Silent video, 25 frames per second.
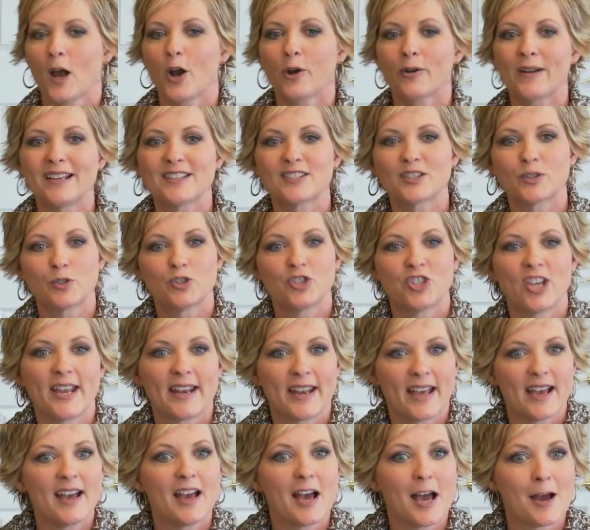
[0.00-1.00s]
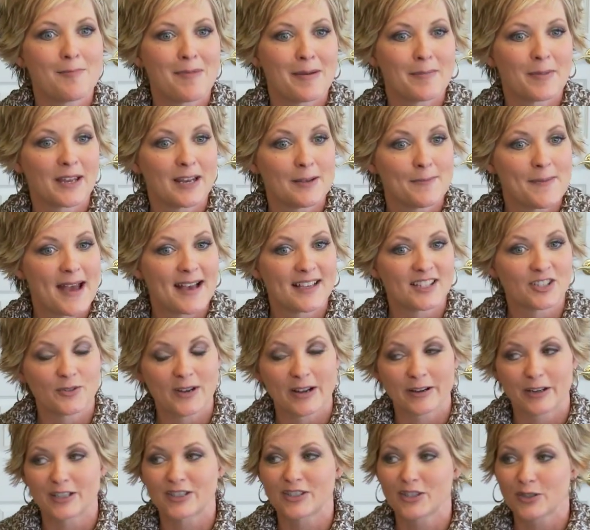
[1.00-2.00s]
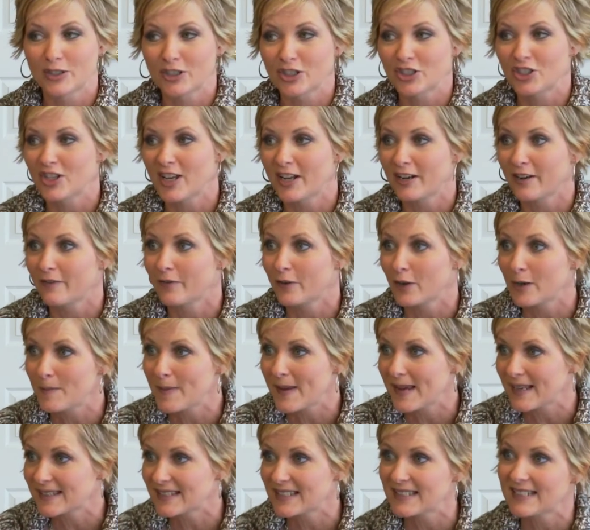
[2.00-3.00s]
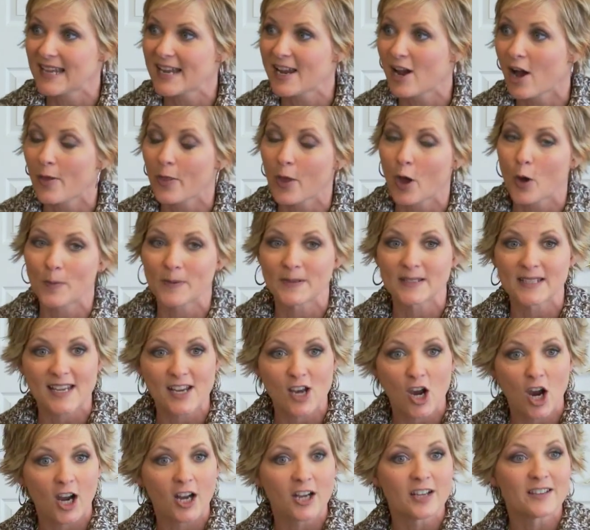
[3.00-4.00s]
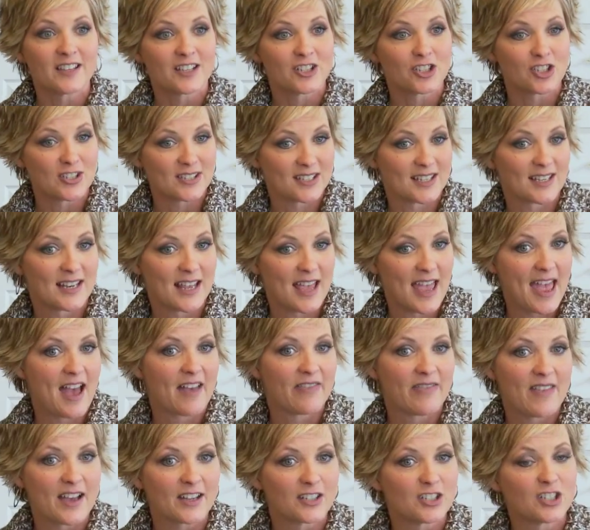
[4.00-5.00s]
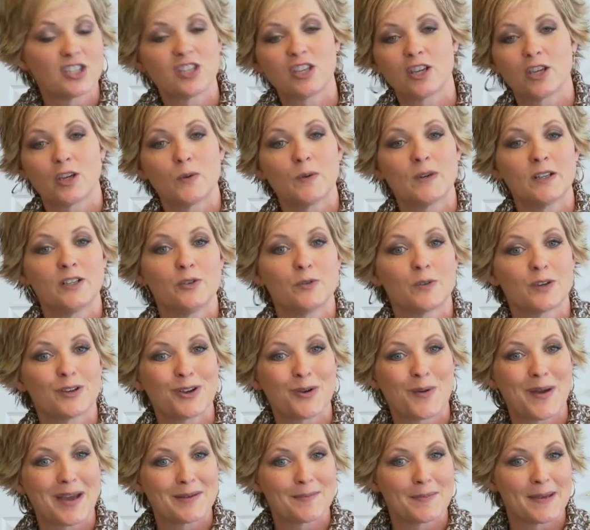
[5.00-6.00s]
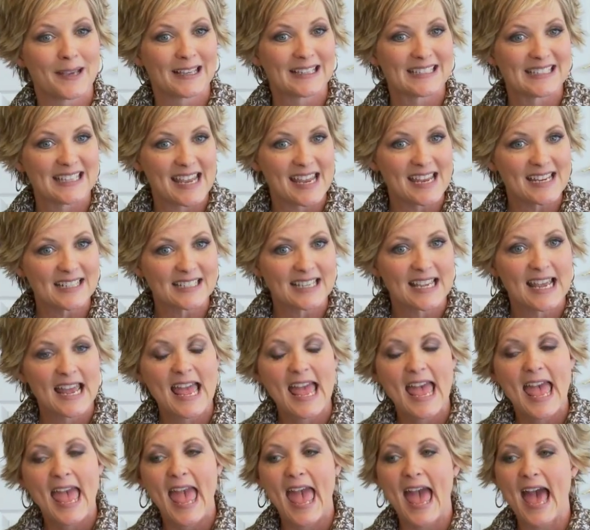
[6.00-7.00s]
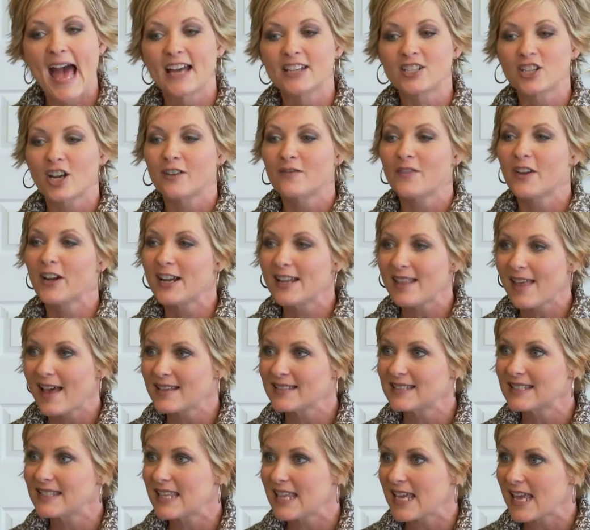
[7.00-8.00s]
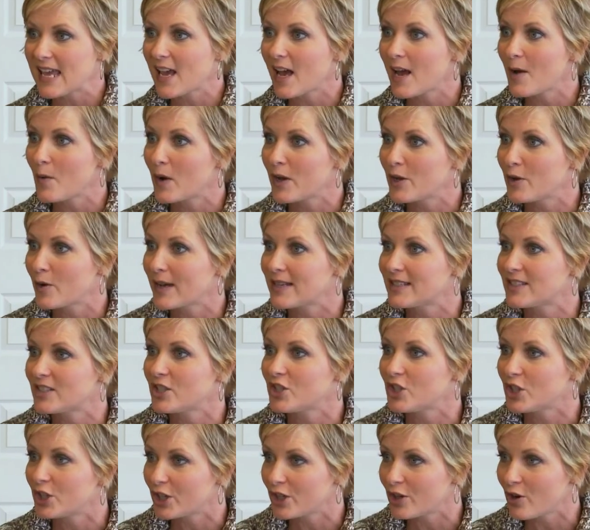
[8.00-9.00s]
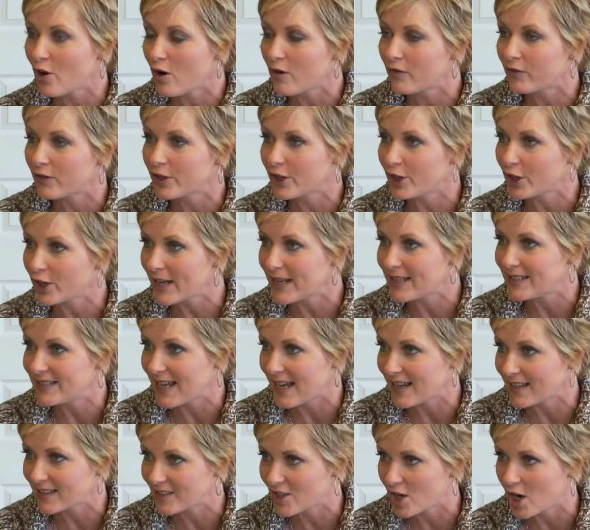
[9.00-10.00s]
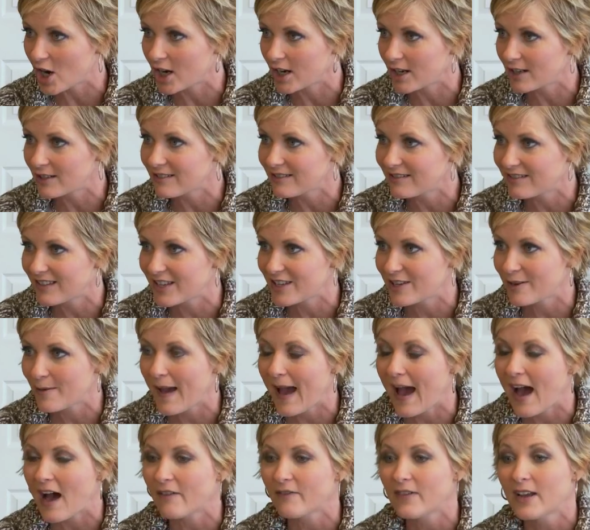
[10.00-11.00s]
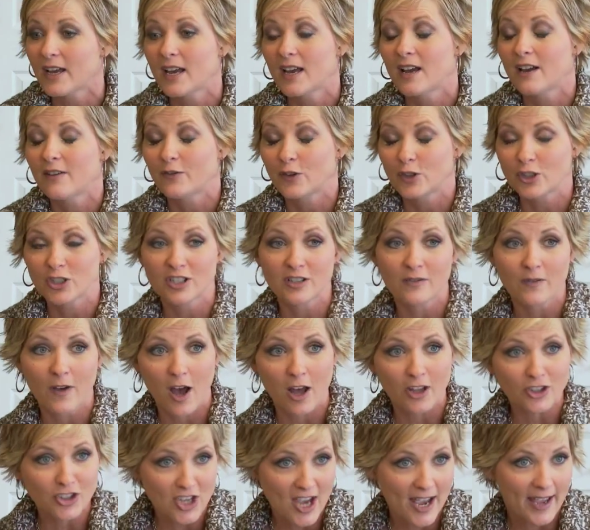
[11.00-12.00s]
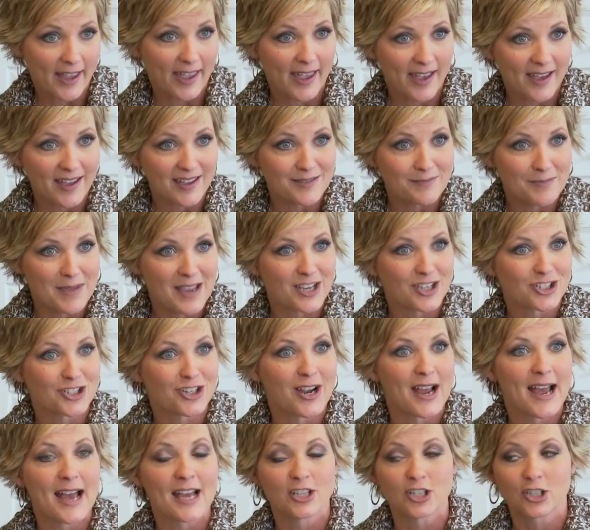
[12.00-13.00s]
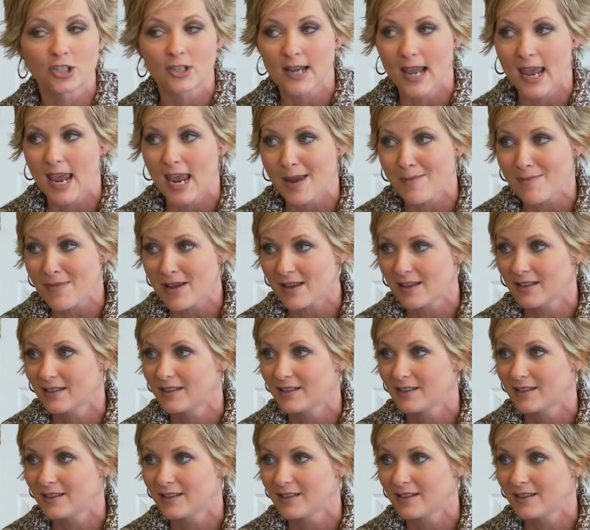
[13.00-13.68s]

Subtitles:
All right, so Jenna, I'm going to pass around as soon as Jennifer picks a date on the open date card, then she's going to hand that to you, and you can go ahead and pick a date. And our very last thing, I want you guys to turn over your index card that you have. First of all, check it and make sure it has your name,